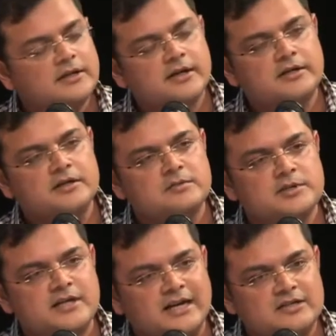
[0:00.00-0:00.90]
that
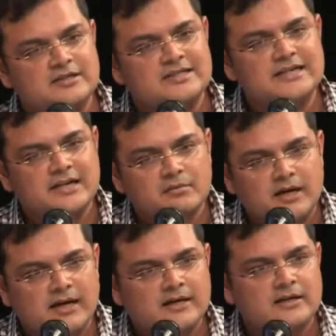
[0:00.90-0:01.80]
customers actually scale
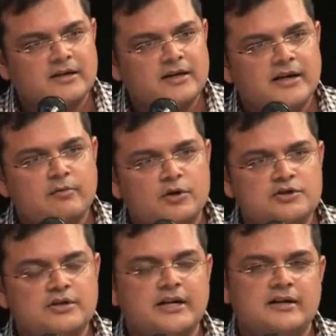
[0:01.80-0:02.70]
back, and what
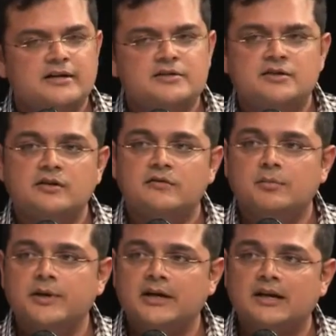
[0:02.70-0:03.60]
you get instead of a
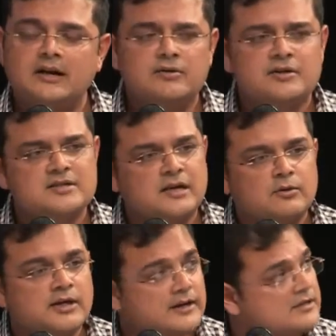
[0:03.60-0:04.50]
big cloud is
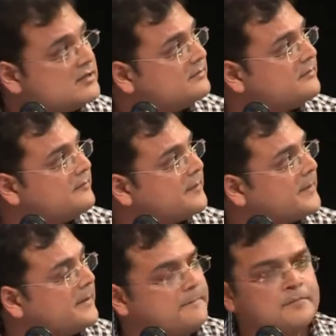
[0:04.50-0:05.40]
cloudlets,
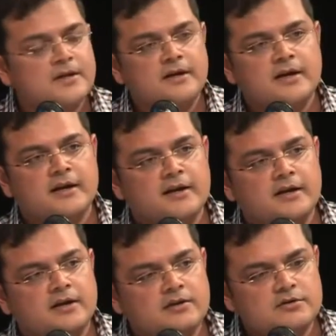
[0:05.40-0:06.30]
okay?
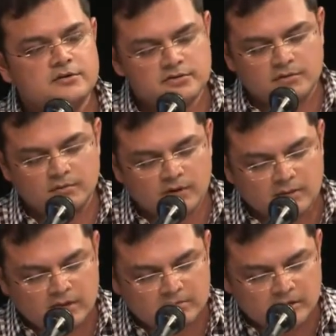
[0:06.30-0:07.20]
And so what
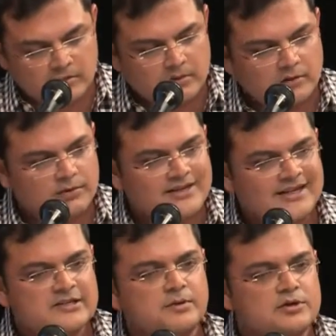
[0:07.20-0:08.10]
I'm talking about, with the
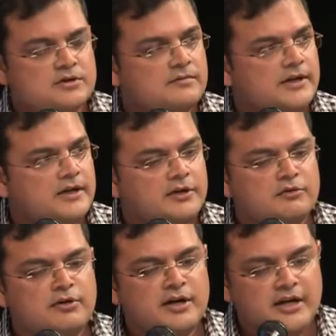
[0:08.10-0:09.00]
explosion of data, you
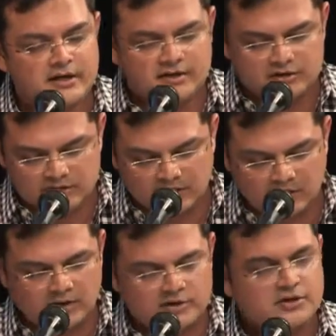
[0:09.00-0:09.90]
need these
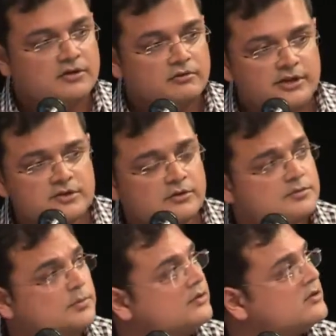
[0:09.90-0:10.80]
large resource
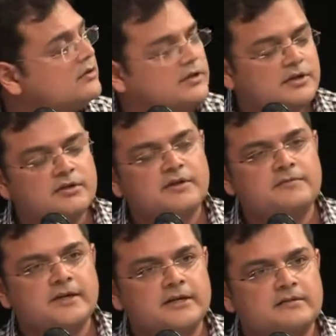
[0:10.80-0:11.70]
pools so that you can
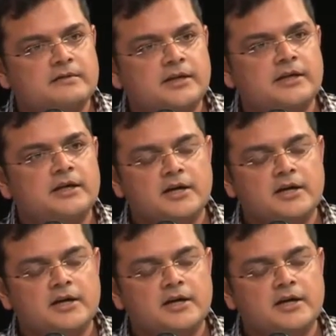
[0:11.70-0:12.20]
effectively